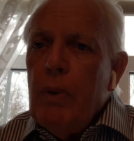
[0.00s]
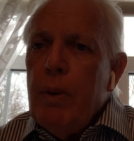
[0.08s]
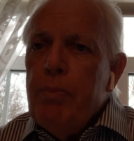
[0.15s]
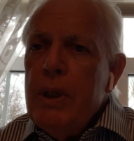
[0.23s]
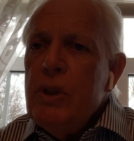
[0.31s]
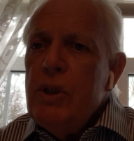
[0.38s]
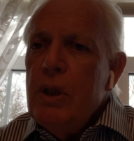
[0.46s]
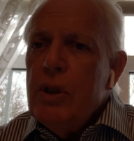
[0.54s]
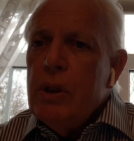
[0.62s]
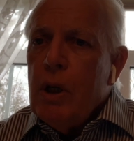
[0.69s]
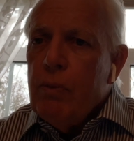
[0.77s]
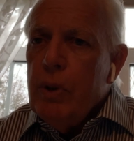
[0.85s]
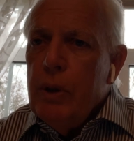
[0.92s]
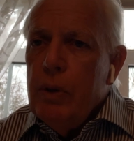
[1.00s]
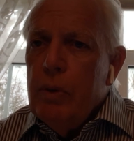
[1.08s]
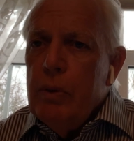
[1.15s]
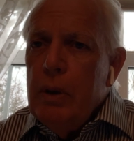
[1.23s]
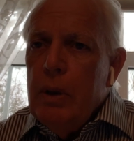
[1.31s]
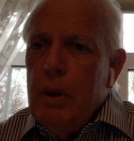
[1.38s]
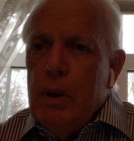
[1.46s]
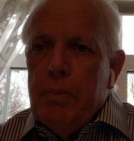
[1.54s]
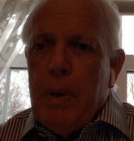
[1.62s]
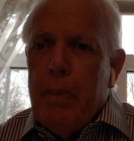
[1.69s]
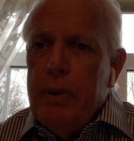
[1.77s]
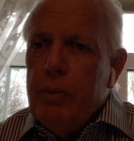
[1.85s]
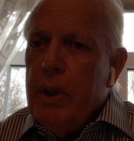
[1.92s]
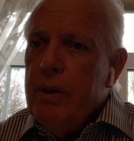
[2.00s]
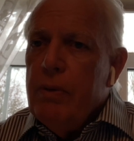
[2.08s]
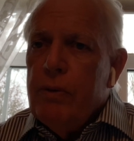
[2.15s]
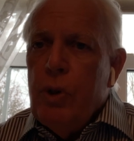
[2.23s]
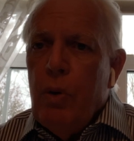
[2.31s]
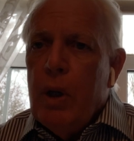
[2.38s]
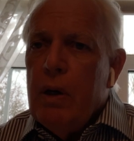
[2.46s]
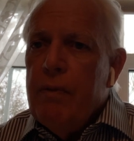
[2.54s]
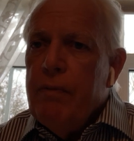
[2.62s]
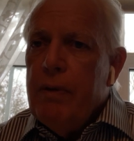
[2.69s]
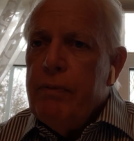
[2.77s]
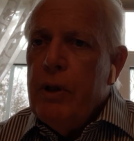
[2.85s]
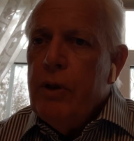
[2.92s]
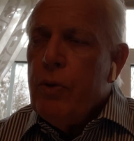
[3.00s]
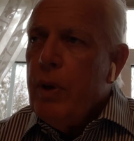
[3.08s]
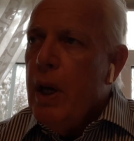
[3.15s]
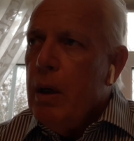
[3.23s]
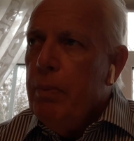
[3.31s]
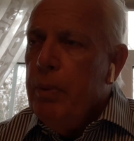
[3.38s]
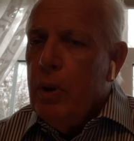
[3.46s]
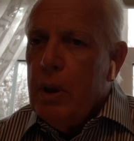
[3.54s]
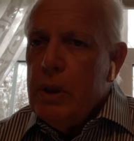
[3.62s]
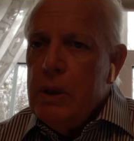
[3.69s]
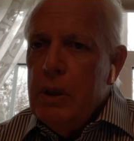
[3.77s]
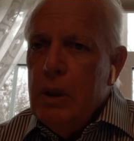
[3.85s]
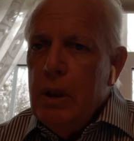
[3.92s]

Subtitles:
business guru, probably written 250, 300 books.